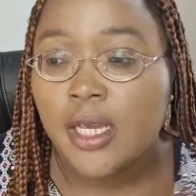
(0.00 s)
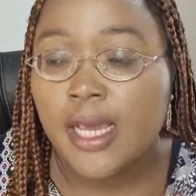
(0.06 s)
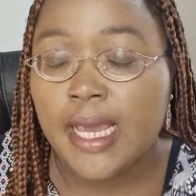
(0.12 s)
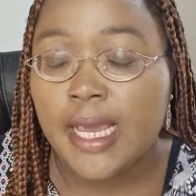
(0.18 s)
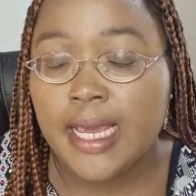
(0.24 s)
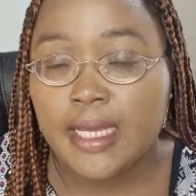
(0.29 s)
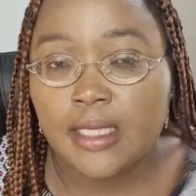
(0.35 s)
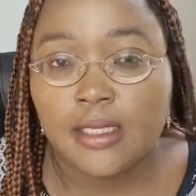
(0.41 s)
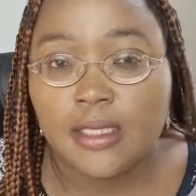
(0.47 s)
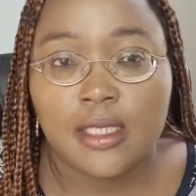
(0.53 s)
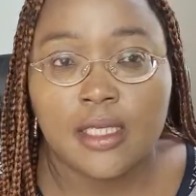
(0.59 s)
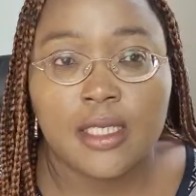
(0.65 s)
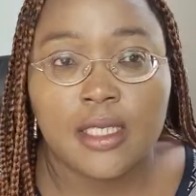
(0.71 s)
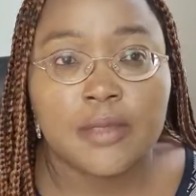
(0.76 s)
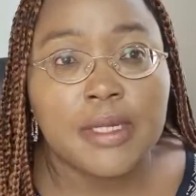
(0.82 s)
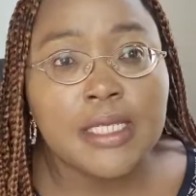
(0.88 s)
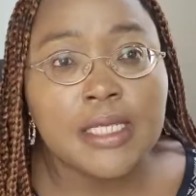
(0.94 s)
And
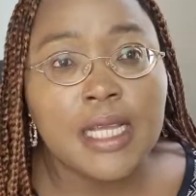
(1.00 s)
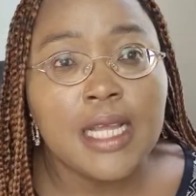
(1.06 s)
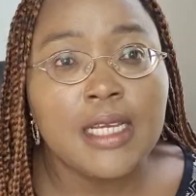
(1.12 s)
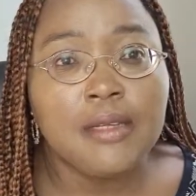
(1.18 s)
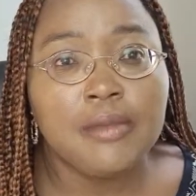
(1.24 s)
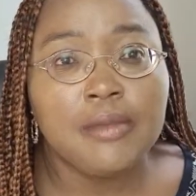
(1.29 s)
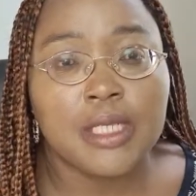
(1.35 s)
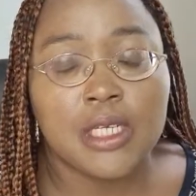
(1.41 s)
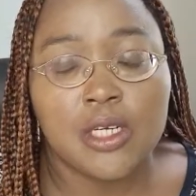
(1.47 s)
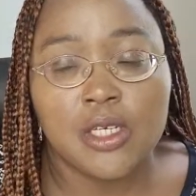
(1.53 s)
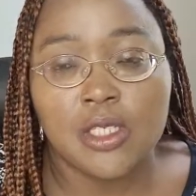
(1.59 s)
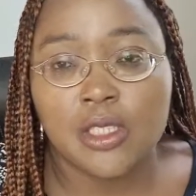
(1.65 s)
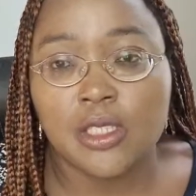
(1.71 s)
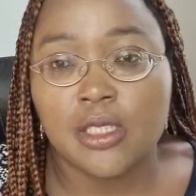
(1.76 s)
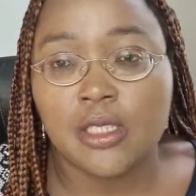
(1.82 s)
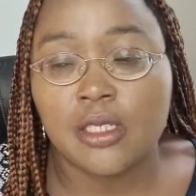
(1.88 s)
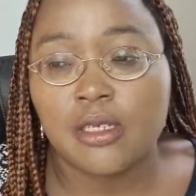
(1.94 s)
especially
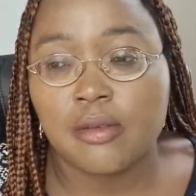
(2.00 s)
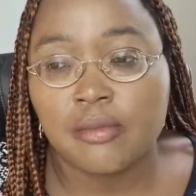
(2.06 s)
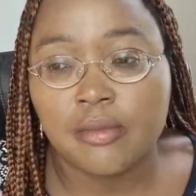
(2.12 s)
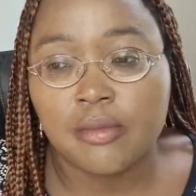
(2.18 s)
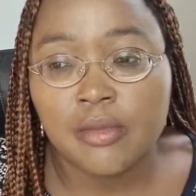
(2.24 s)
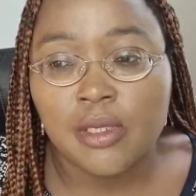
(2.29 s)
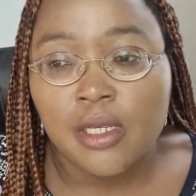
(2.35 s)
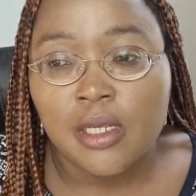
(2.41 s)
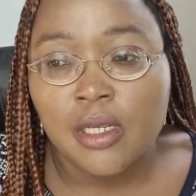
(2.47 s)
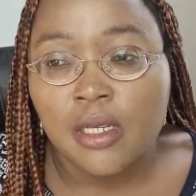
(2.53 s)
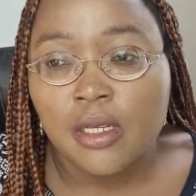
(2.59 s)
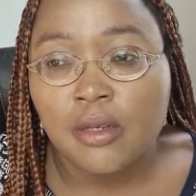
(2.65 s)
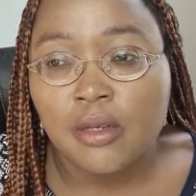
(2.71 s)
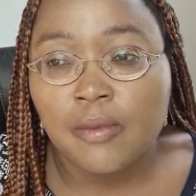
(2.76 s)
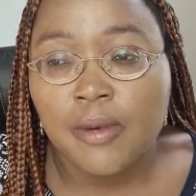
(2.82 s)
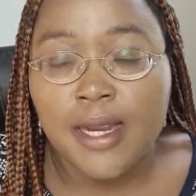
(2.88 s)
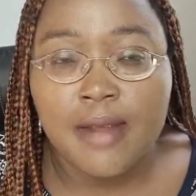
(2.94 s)
because
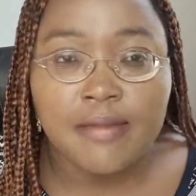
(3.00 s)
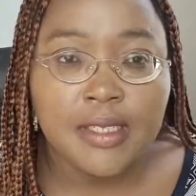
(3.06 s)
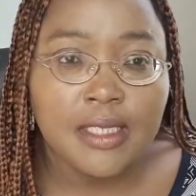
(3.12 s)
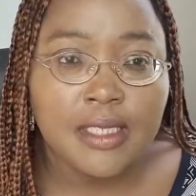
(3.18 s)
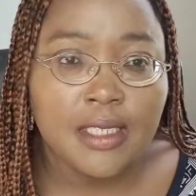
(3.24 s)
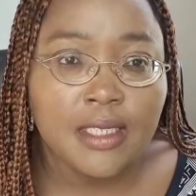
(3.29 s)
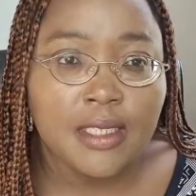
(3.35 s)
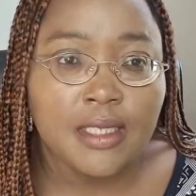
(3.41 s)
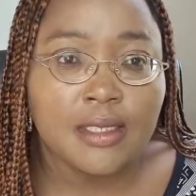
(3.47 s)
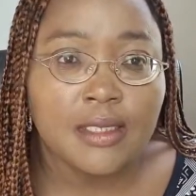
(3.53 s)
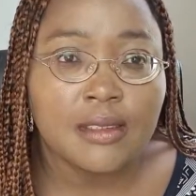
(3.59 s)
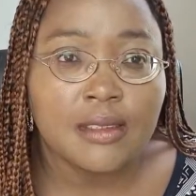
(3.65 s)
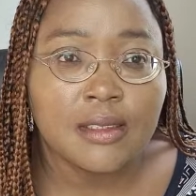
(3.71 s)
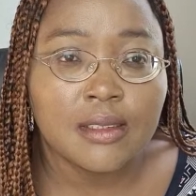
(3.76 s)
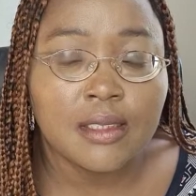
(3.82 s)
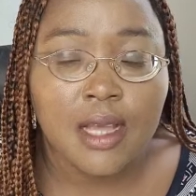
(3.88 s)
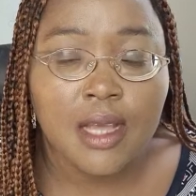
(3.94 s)
when everything
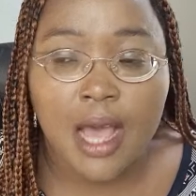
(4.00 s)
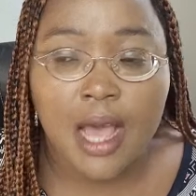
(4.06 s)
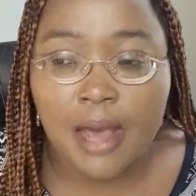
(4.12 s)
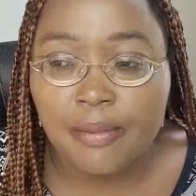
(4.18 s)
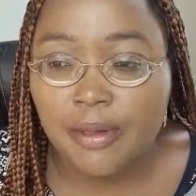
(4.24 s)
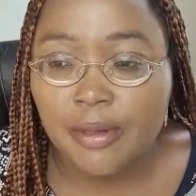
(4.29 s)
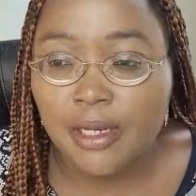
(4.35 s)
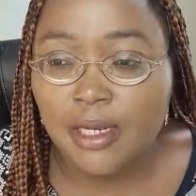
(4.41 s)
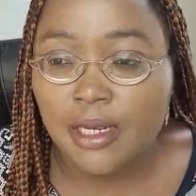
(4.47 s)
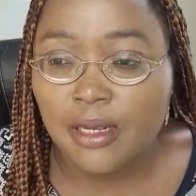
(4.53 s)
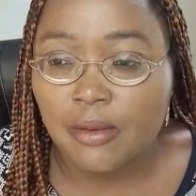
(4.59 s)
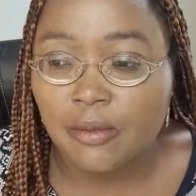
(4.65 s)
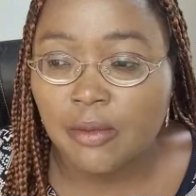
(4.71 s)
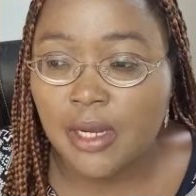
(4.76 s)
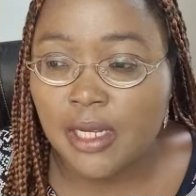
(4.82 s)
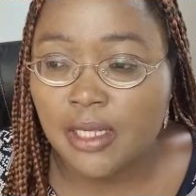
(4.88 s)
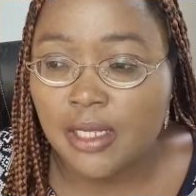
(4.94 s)
is happening
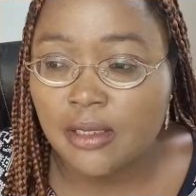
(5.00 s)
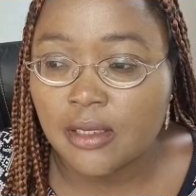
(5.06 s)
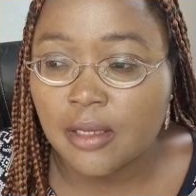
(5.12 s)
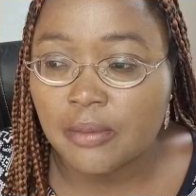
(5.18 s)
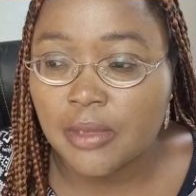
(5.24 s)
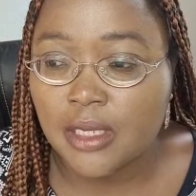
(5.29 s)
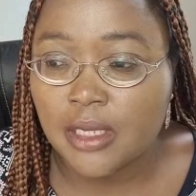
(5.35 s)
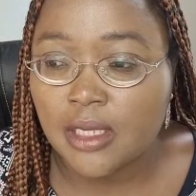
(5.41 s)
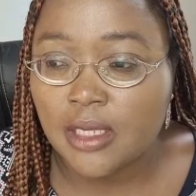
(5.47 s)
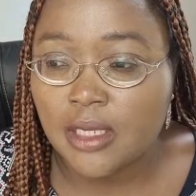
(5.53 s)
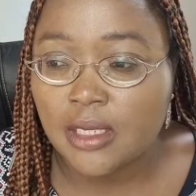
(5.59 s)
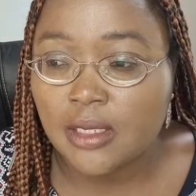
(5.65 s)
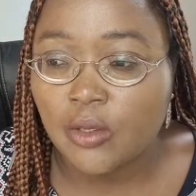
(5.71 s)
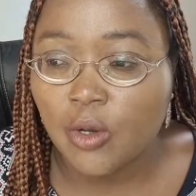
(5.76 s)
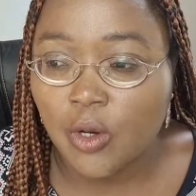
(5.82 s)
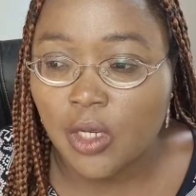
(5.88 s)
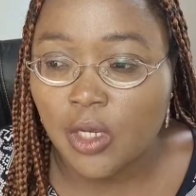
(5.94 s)
and when something is
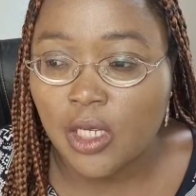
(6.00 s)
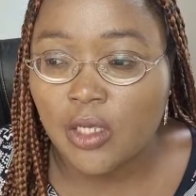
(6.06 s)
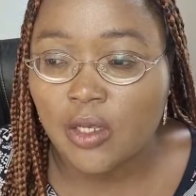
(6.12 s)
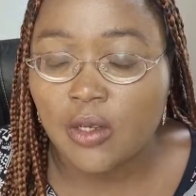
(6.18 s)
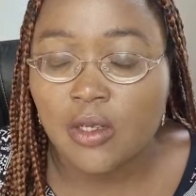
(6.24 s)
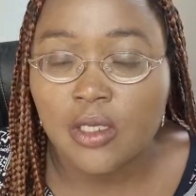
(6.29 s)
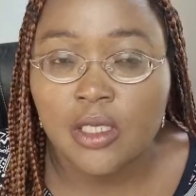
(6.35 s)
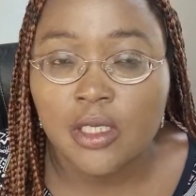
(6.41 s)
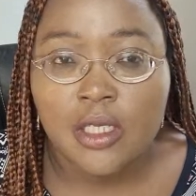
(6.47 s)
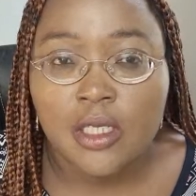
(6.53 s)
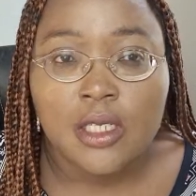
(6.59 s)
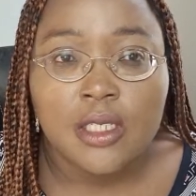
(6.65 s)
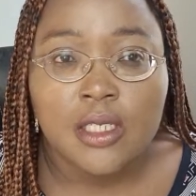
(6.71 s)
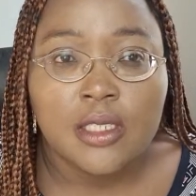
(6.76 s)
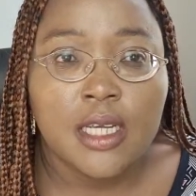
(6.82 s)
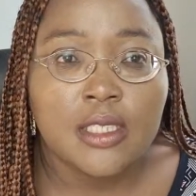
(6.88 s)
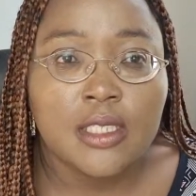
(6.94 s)
going on,
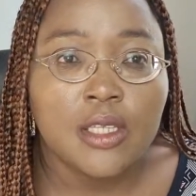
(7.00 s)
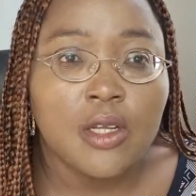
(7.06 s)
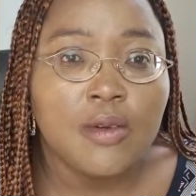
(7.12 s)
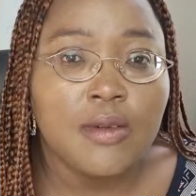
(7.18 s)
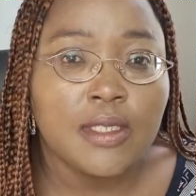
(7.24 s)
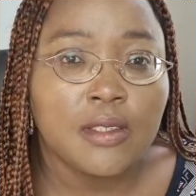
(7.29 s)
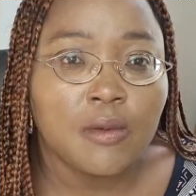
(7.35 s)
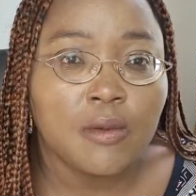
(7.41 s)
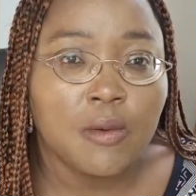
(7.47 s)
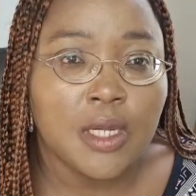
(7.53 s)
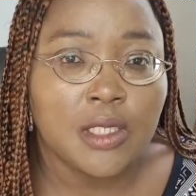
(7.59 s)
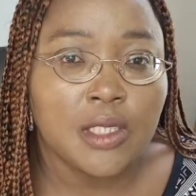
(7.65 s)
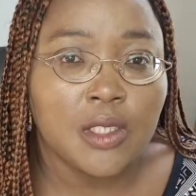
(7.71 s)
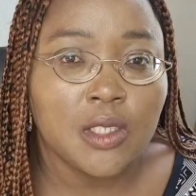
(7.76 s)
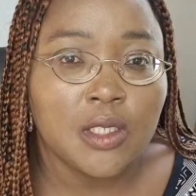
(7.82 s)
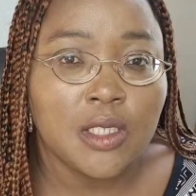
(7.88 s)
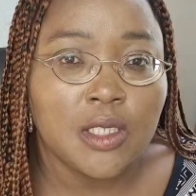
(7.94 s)
there's always the
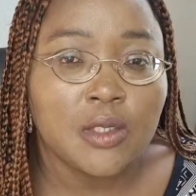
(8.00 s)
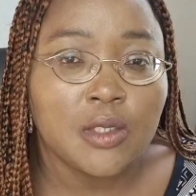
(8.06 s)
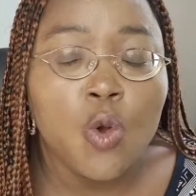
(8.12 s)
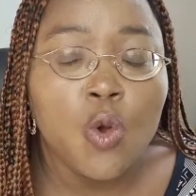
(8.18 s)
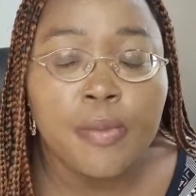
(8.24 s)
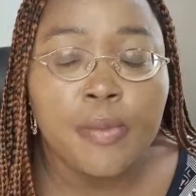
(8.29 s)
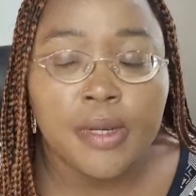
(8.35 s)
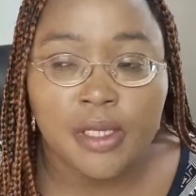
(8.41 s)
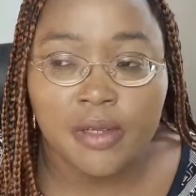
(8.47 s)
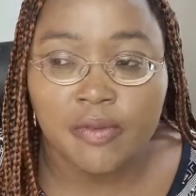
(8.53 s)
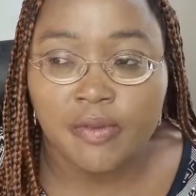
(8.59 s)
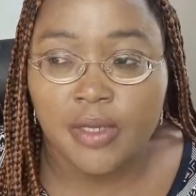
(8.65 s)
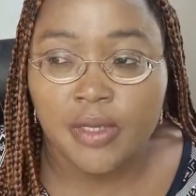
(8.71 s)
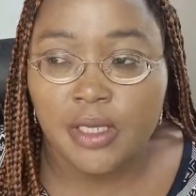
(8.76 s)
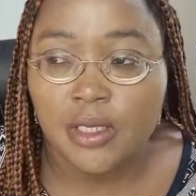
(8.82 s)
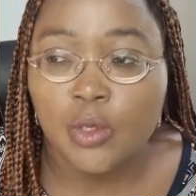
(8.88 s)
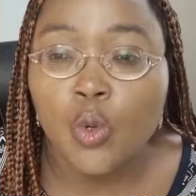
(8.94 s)
question is who
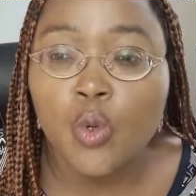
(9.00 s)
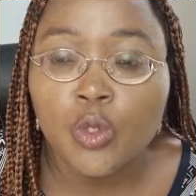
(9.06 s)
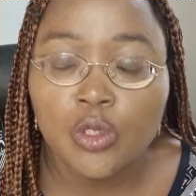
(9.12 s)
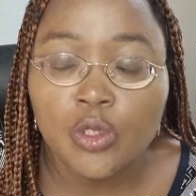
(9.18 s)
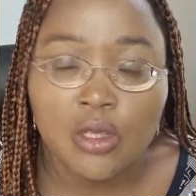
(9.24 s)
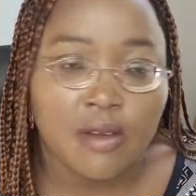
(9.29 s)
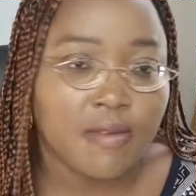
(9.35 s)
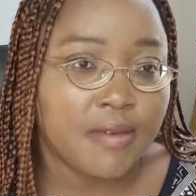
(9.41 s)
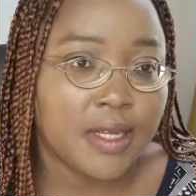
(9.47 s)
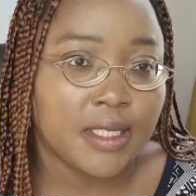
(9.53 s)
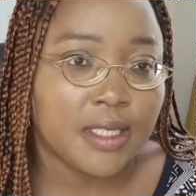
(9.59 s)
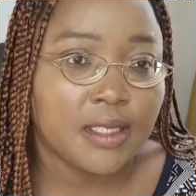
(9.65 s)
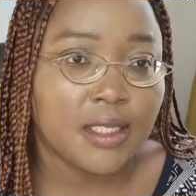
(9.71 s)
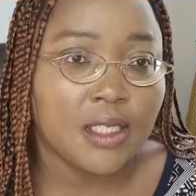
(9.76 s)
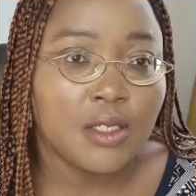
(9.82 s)
benefits, who suffers,